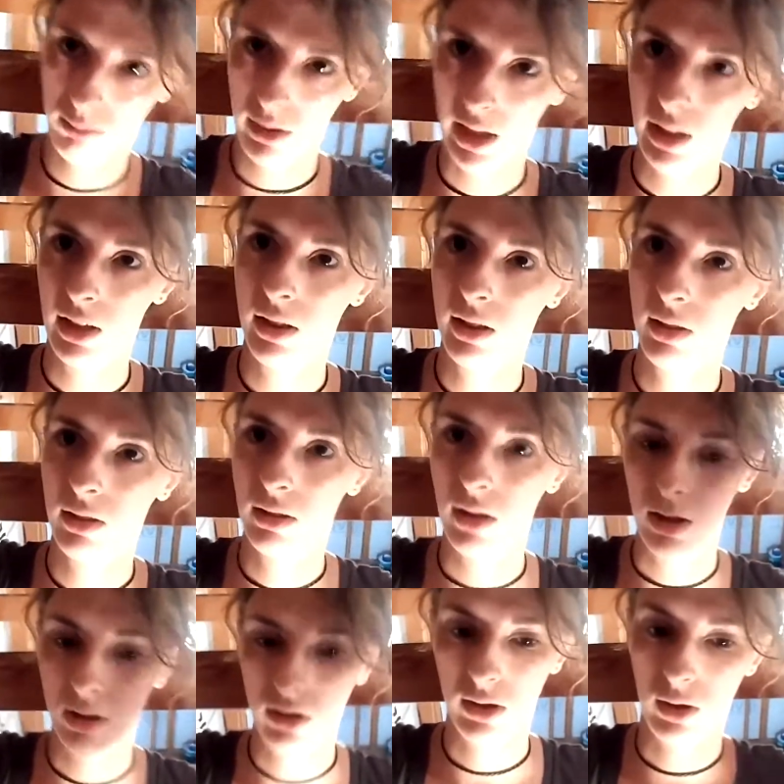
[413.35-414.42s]
make
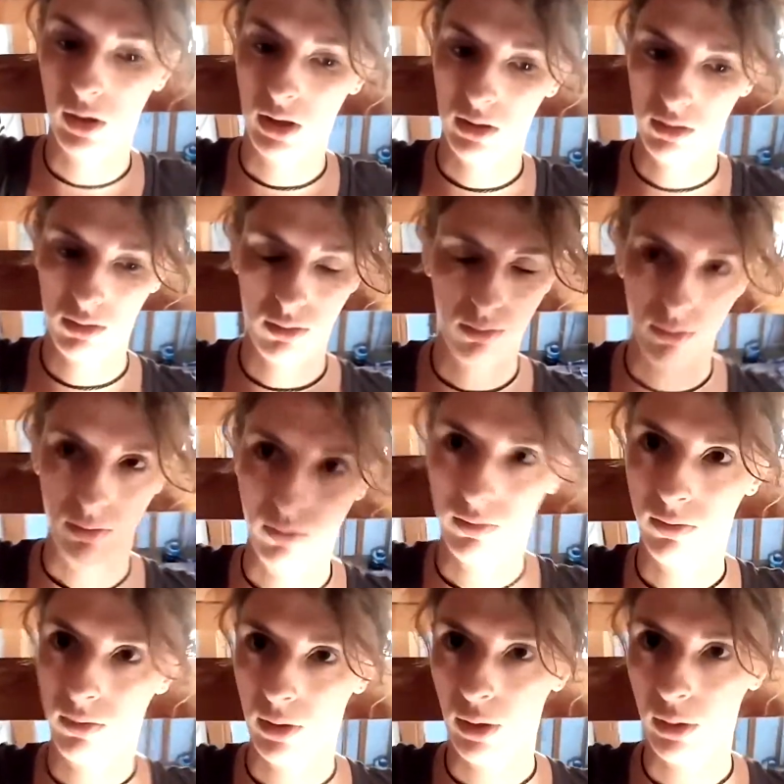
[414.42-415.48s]
oxygen
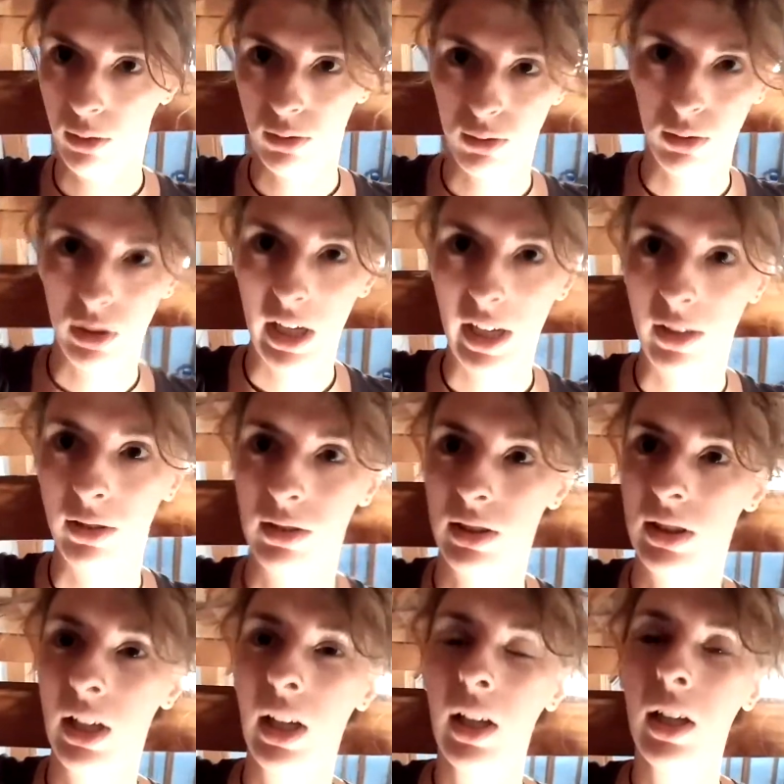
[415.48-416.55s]
flow through the
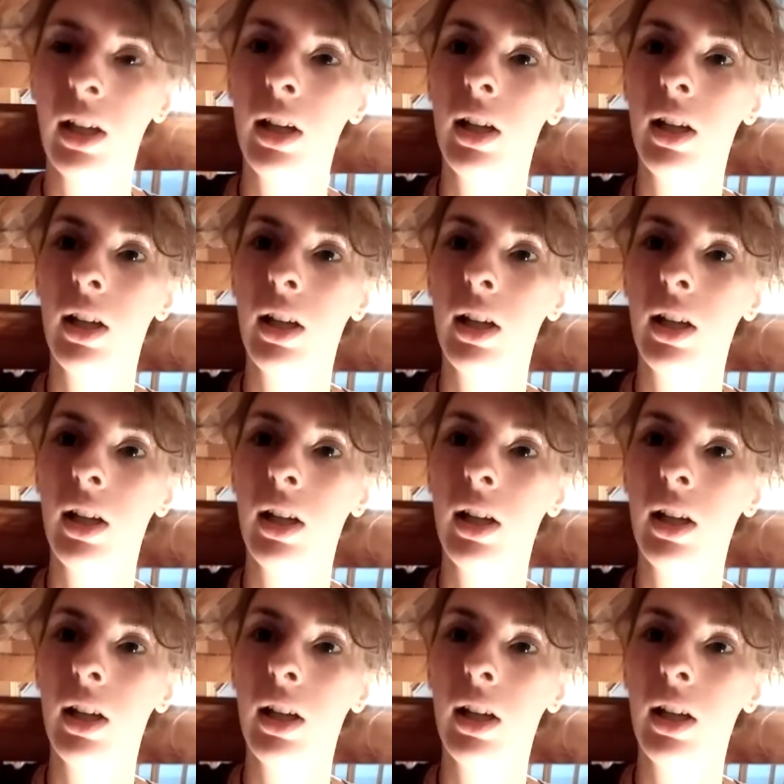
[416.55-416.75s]
house